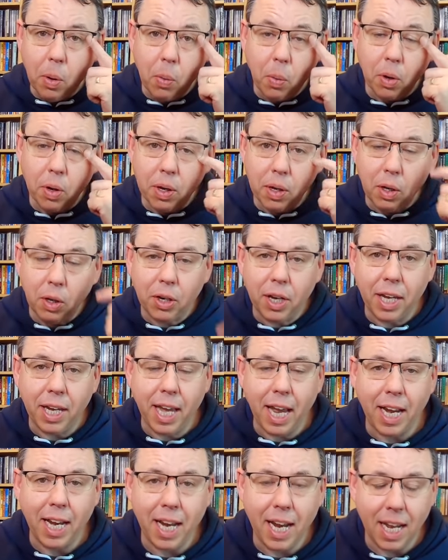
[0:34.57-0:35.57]
look at
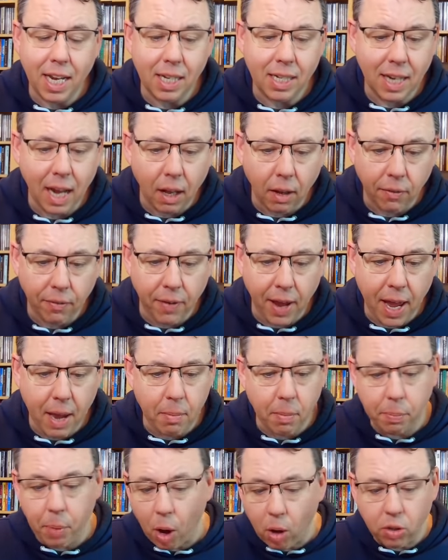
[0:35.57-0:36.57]
getting it yourself,
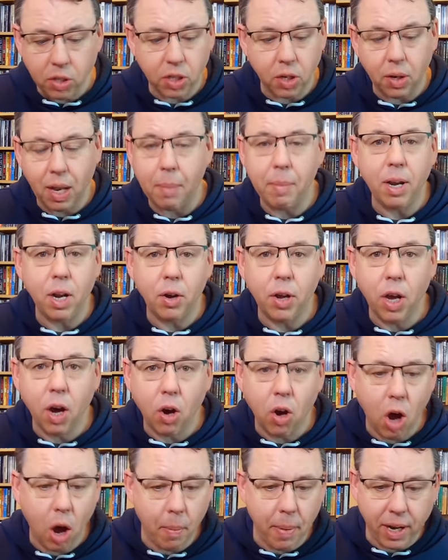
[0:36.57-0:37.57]
but also let me know
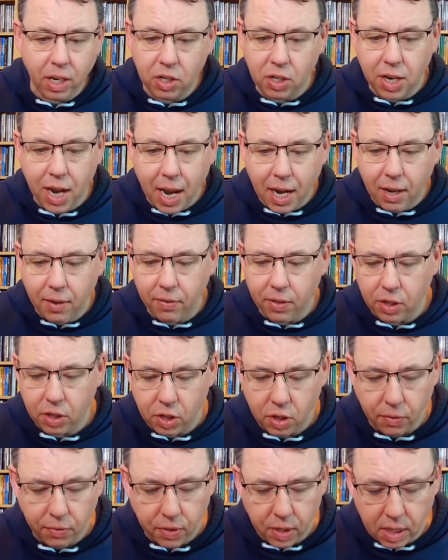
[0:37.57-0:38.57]
your comments on any of this
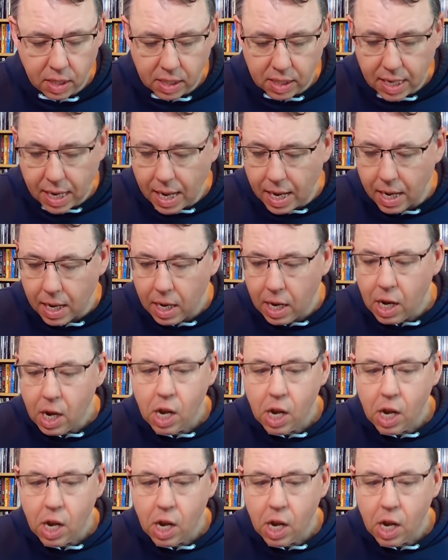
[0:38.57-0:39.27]
stuff that you see.